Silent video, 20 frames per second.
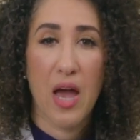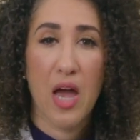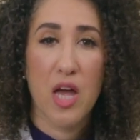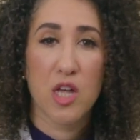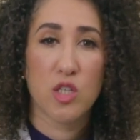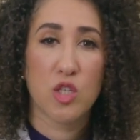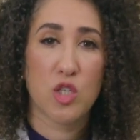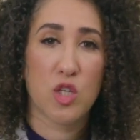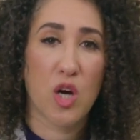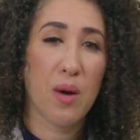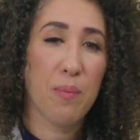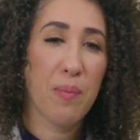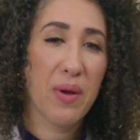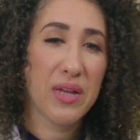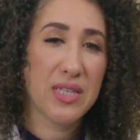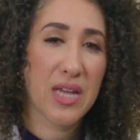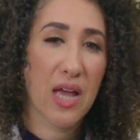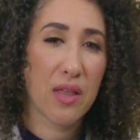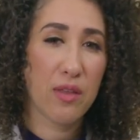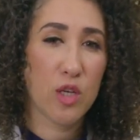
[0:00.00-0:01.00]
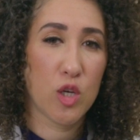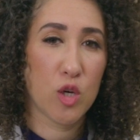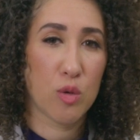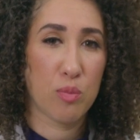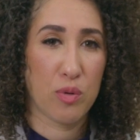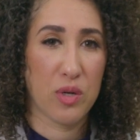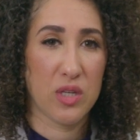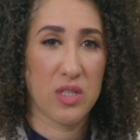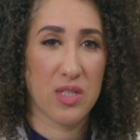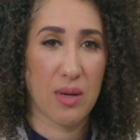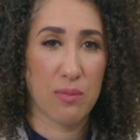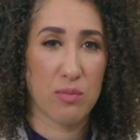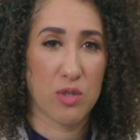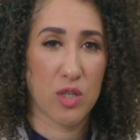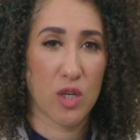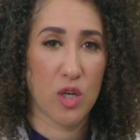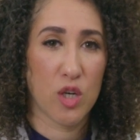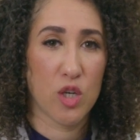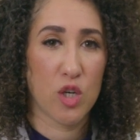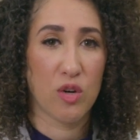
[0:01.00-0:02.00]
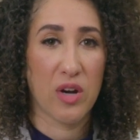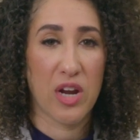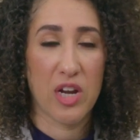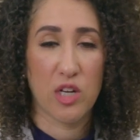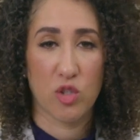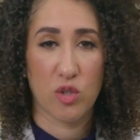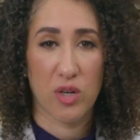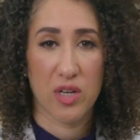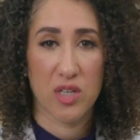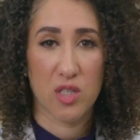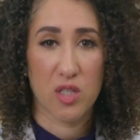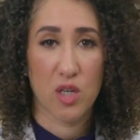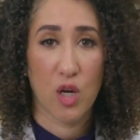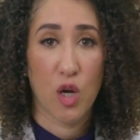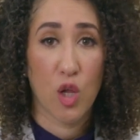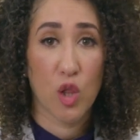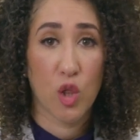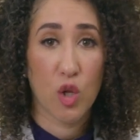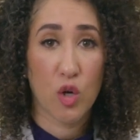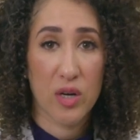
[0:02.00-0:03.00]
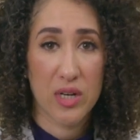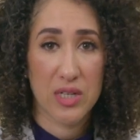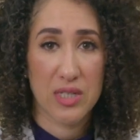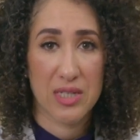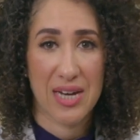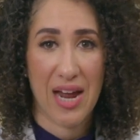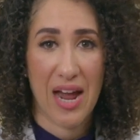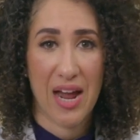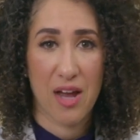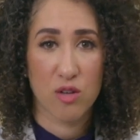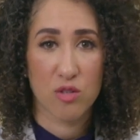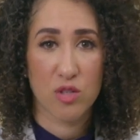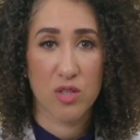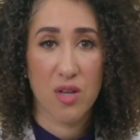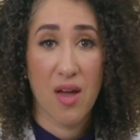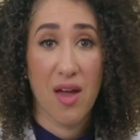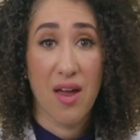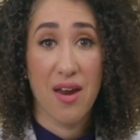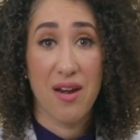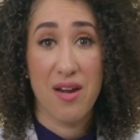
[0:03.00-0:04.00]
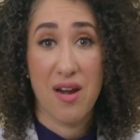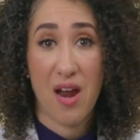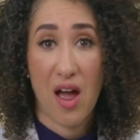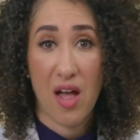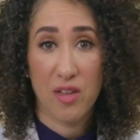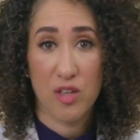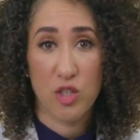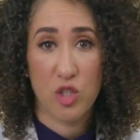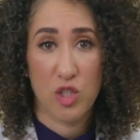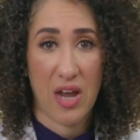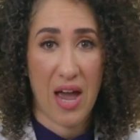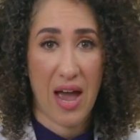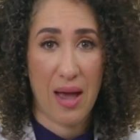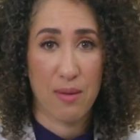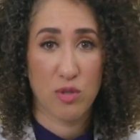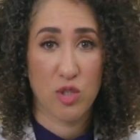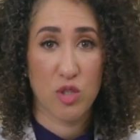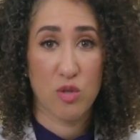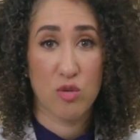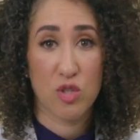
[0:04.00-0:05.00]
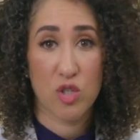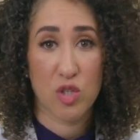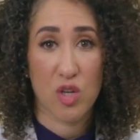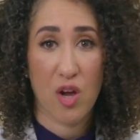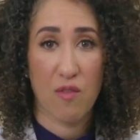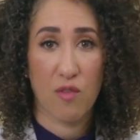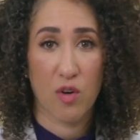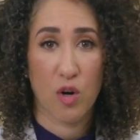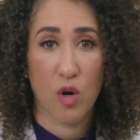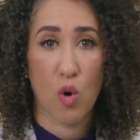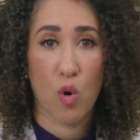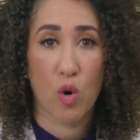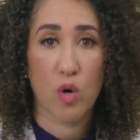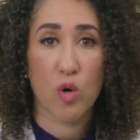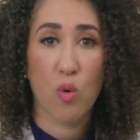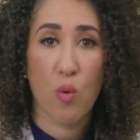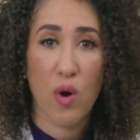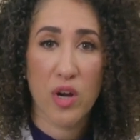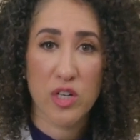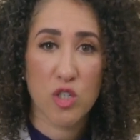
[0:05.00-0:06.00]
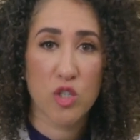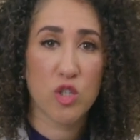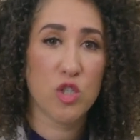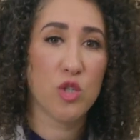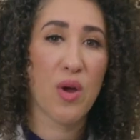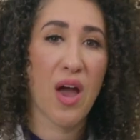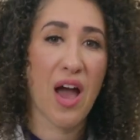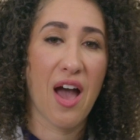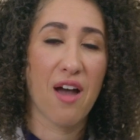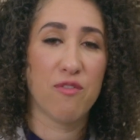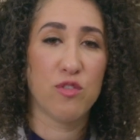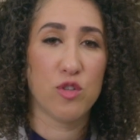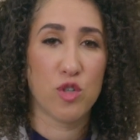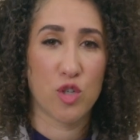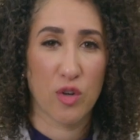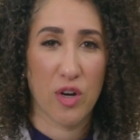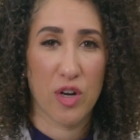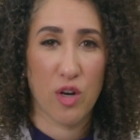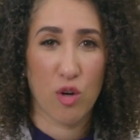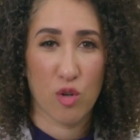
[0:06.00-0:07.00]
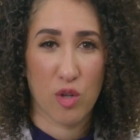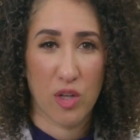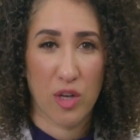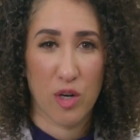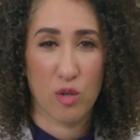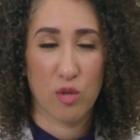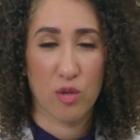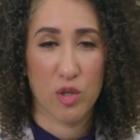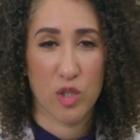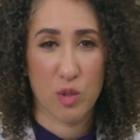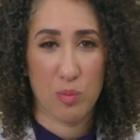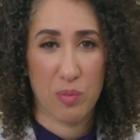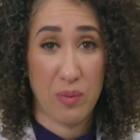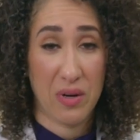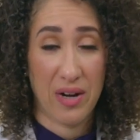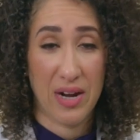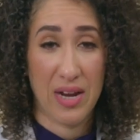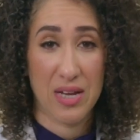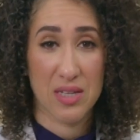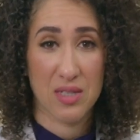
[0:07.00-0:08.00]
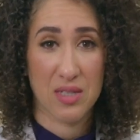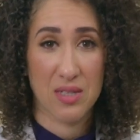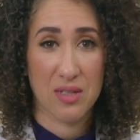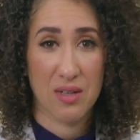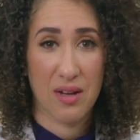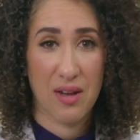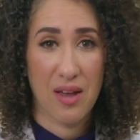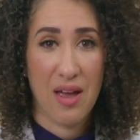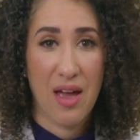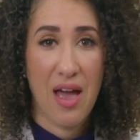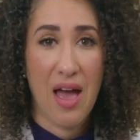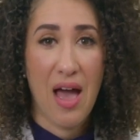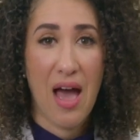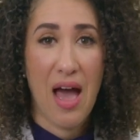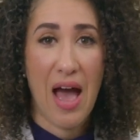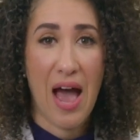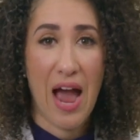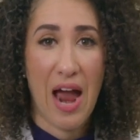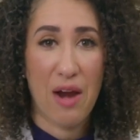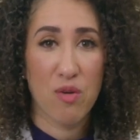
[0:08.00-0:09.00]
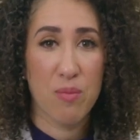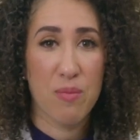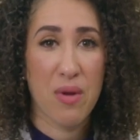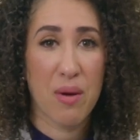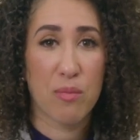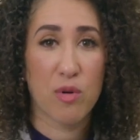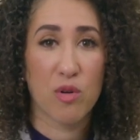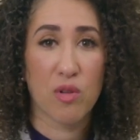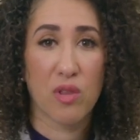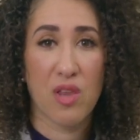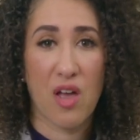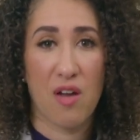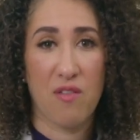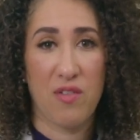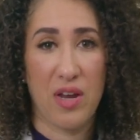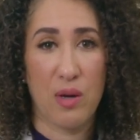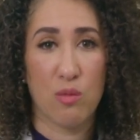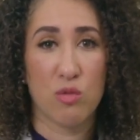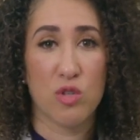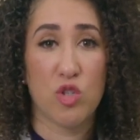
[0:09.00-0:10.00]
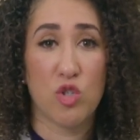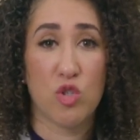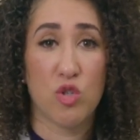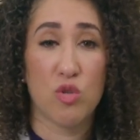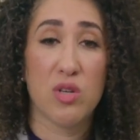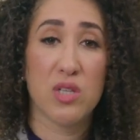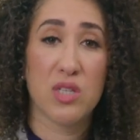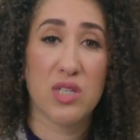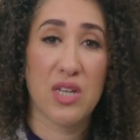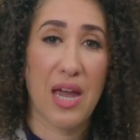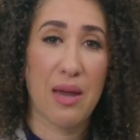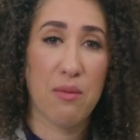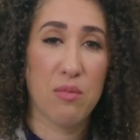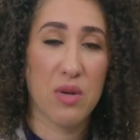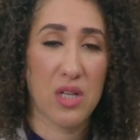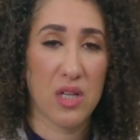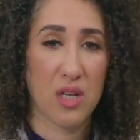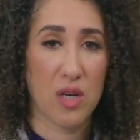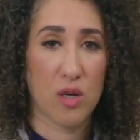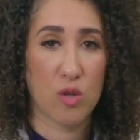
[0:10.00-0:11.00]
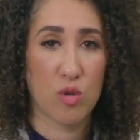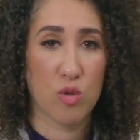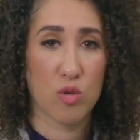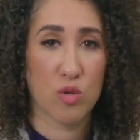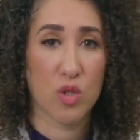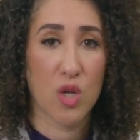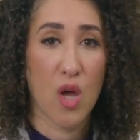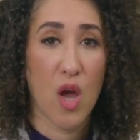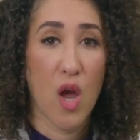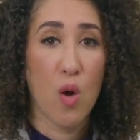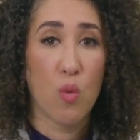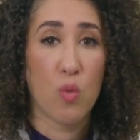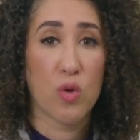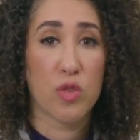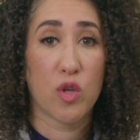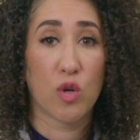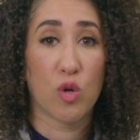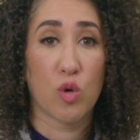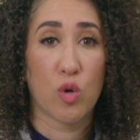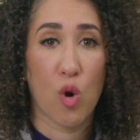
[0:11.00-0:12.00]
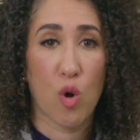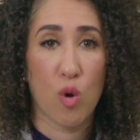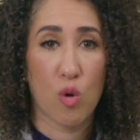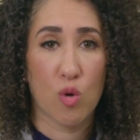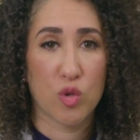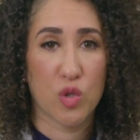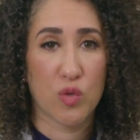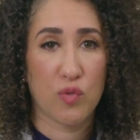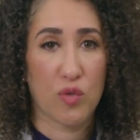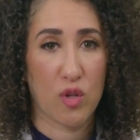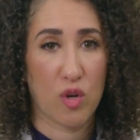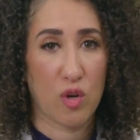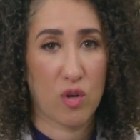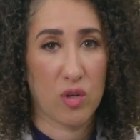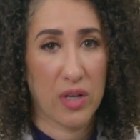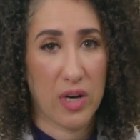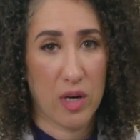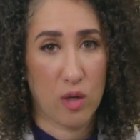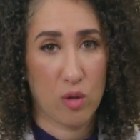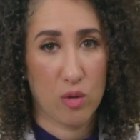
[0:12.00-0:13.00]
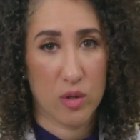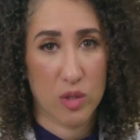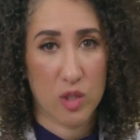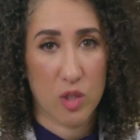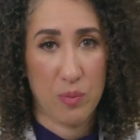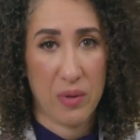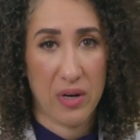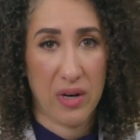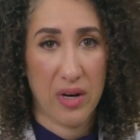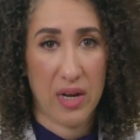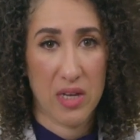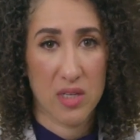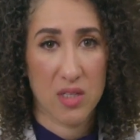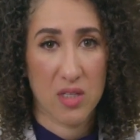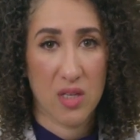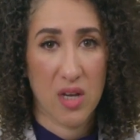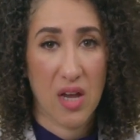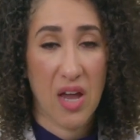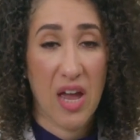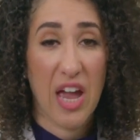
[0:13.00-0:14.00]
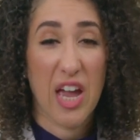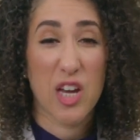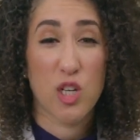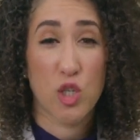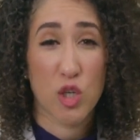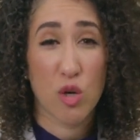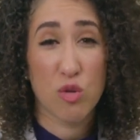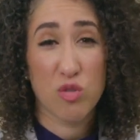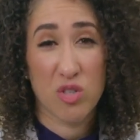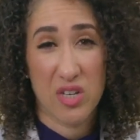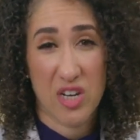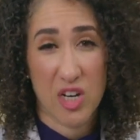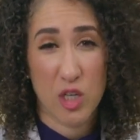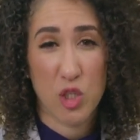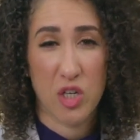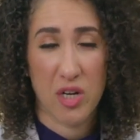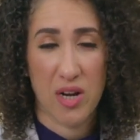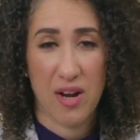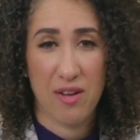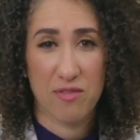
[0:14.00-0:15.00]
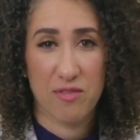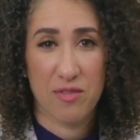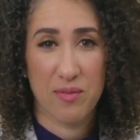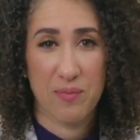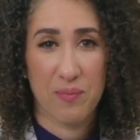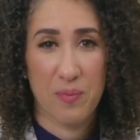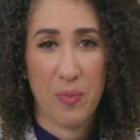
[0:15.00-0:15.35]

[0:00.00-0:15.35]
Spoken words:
Start by telling your preceptor your interest, learning styles, knowledge gaps you discover, or questions you have during your clinical experience. I remember loving when students came to clinicals with the goals for their clinical experience. It shows initiative.